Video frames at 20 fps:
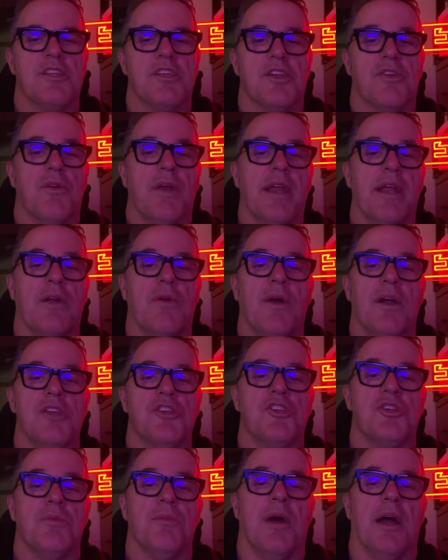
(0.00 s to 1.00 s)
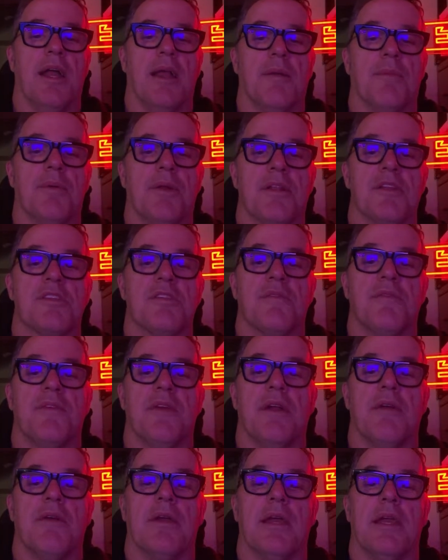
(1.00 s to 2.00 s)
a great question, Mike, but it's a
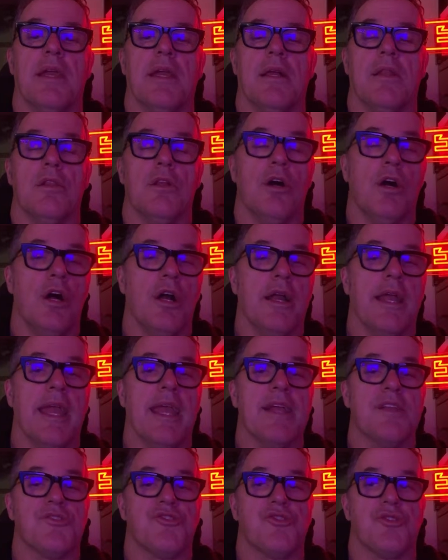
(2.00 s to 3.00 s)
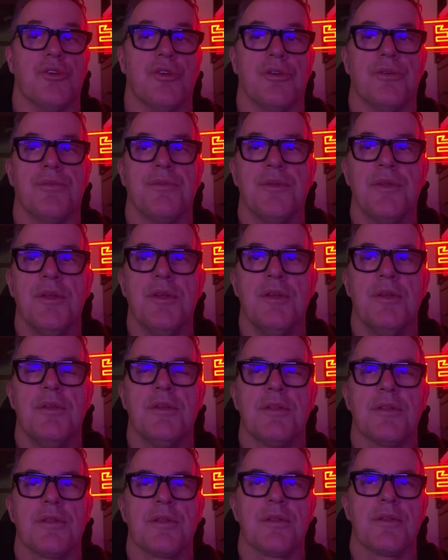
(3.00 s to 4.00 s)
very long answer.
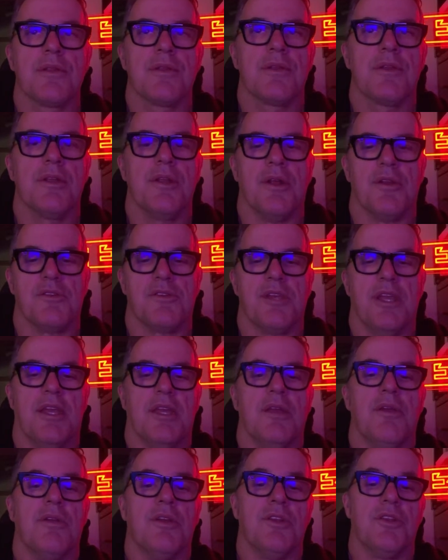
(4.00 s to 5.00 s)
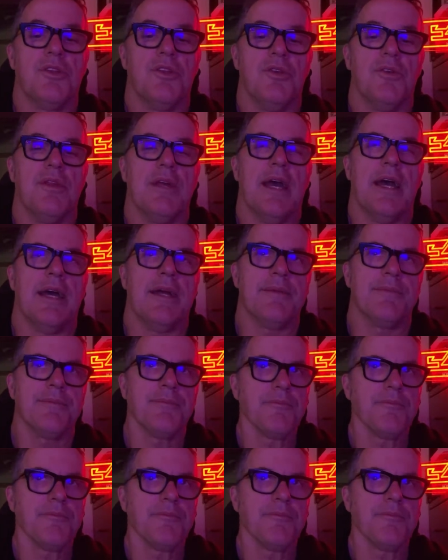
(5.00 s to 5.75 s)
So you could do that